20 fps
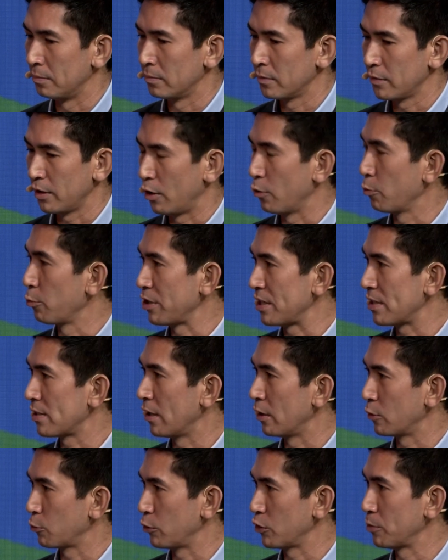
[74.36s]
you know,
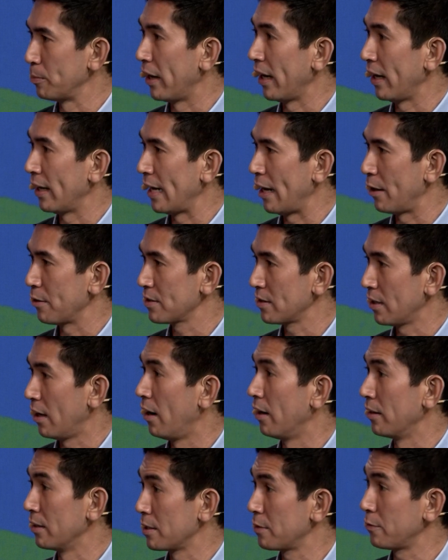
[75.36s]
research which might allow us to
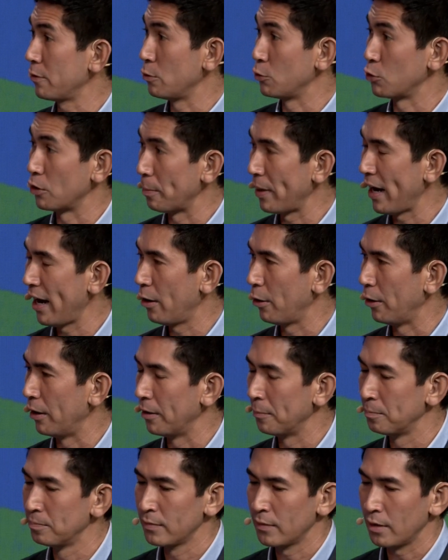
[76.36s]
harness fusion power
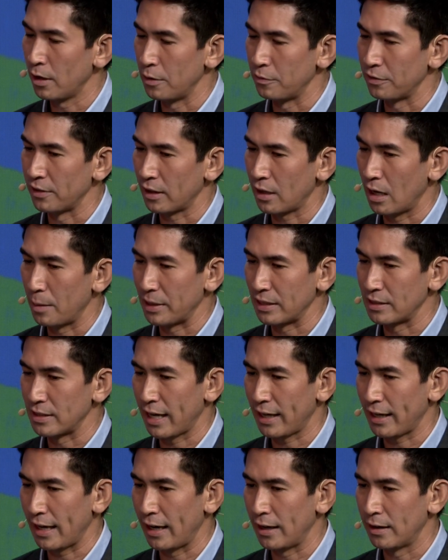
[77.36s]
over the coming
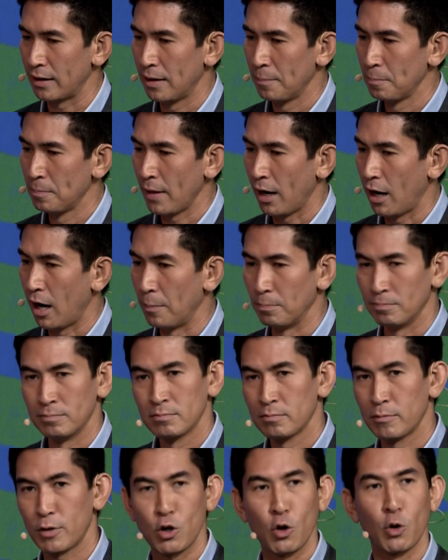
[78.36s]
decade.
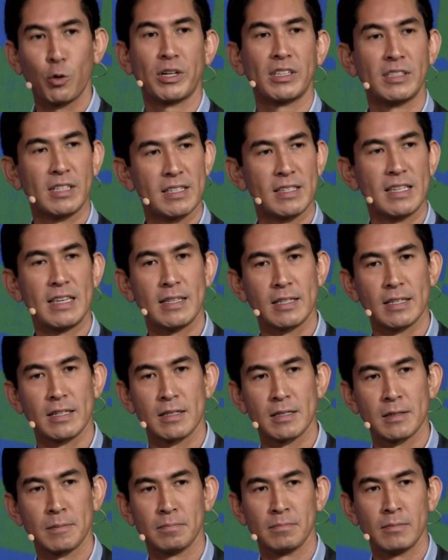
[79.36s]
Curing
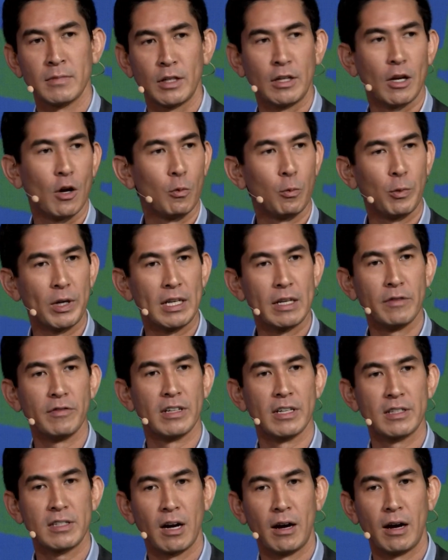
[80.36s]
diseases. You know, we live
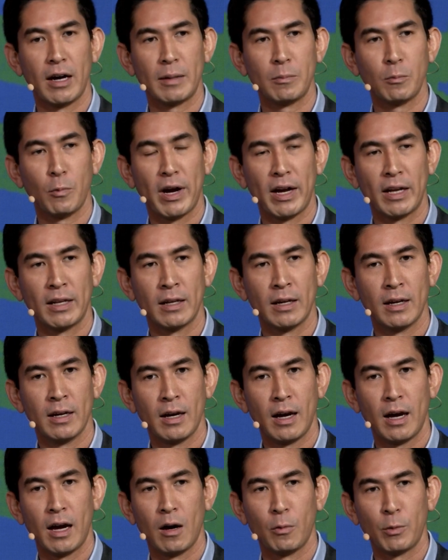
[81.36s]
in a time when
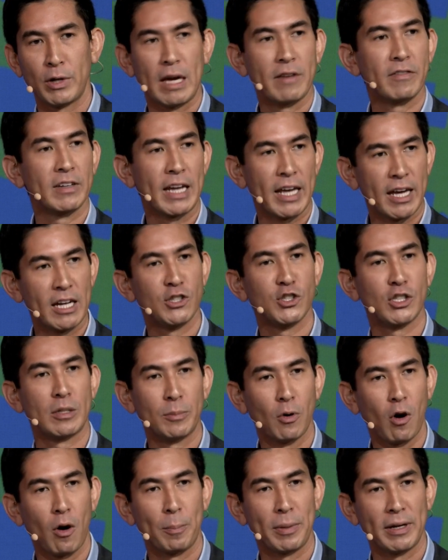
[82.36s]
we have an aging
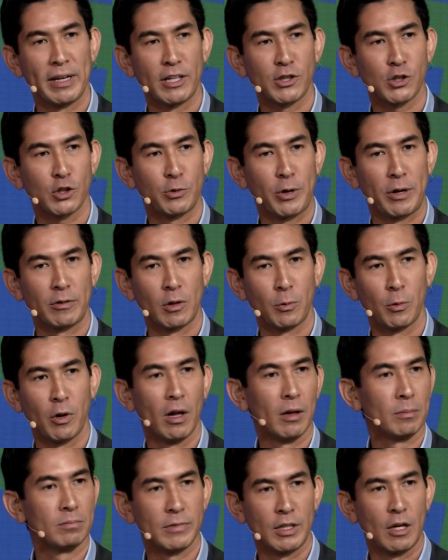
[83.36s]
population around the
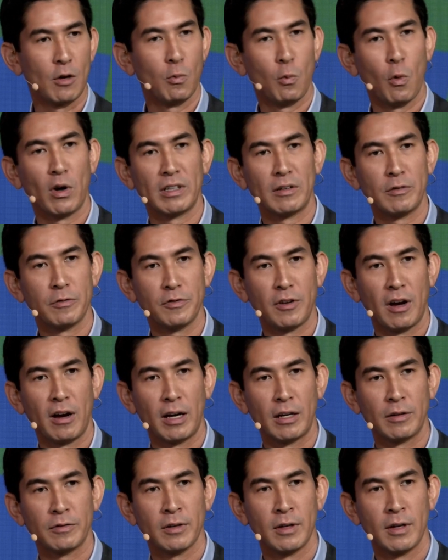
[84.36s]
world. You know, 1 in
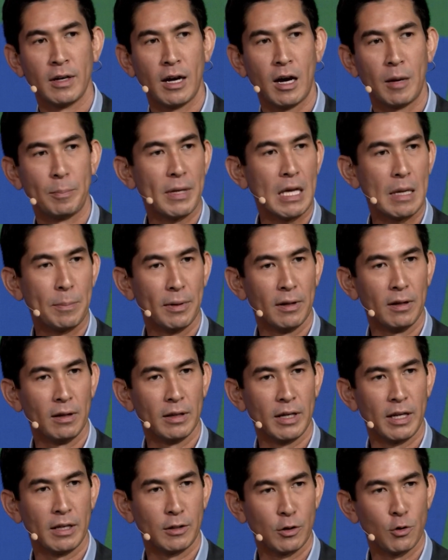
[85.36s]
5 people
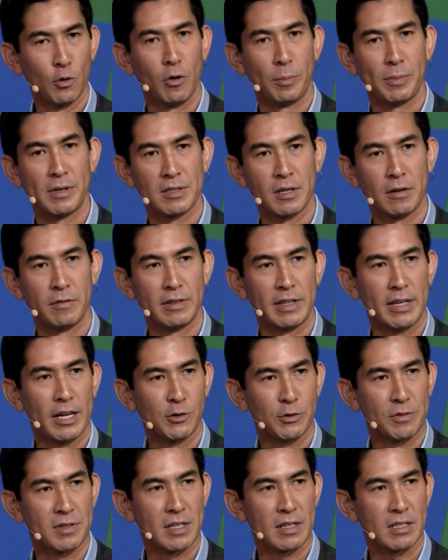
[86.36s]
in Europe is over the
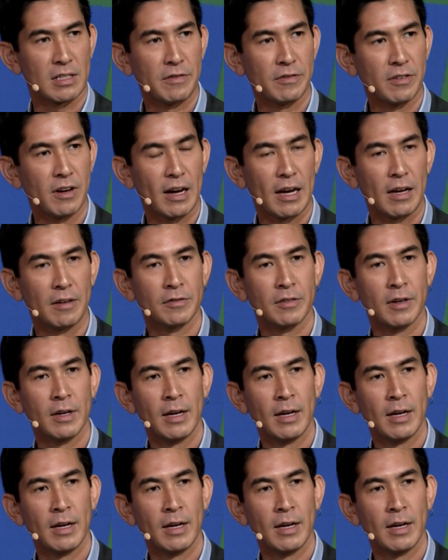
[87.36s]
age of 65.